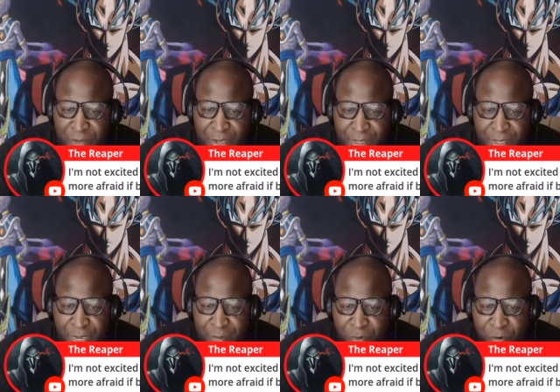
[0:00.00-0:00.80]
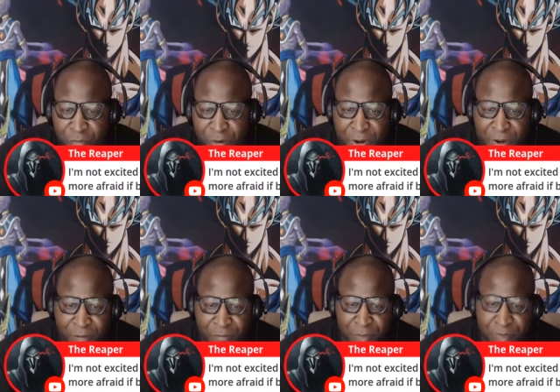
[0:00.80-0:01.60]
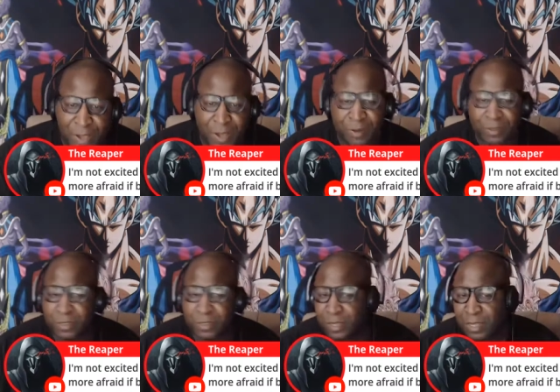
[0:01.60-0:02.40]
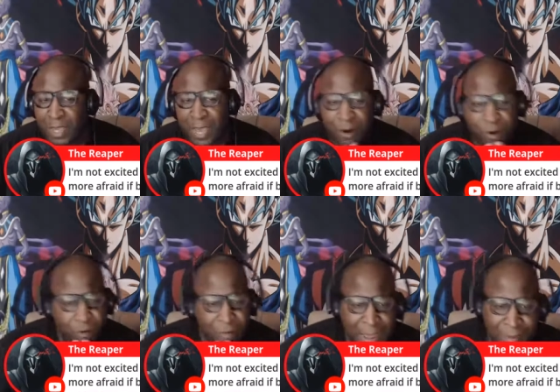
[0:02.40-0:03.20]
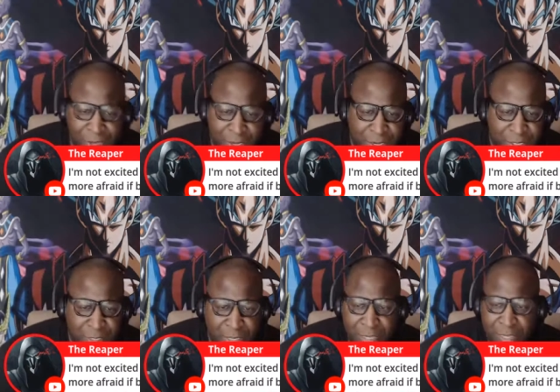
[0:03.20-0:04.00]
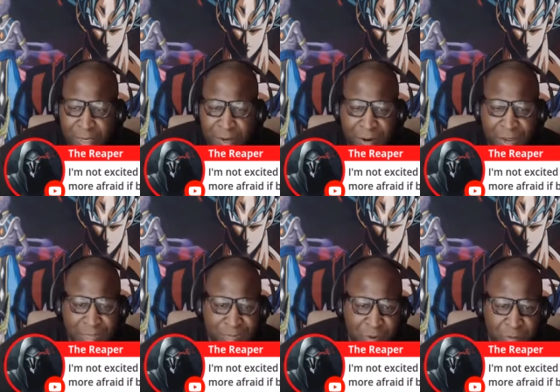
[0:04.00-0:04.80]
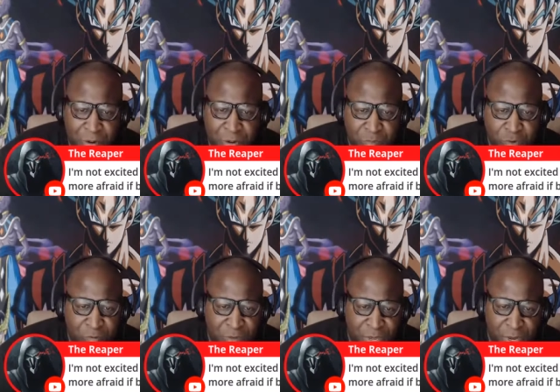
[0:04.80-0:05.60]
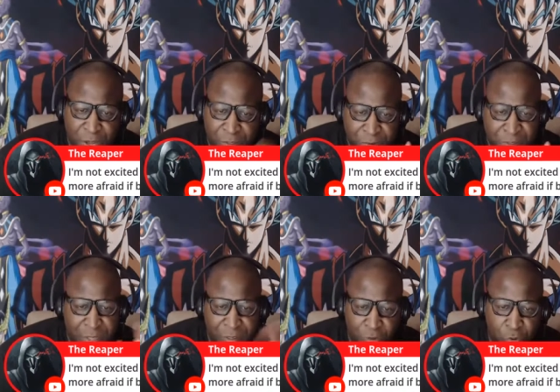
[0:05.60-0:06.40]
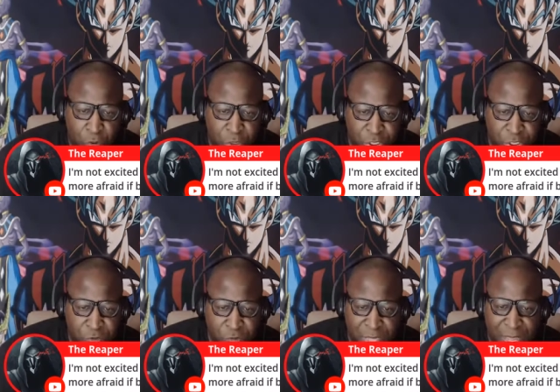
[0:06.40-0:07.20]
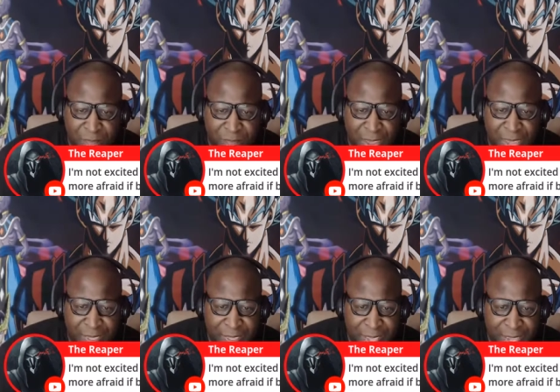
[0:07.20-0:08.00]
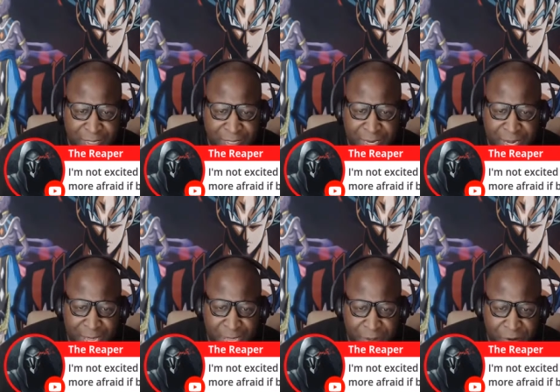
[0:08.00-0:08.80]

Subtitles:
hand. More afraid, if to be honest. I don't know why, because there hasn't been one movie other than Thor 2 that Feige has laid an egg on.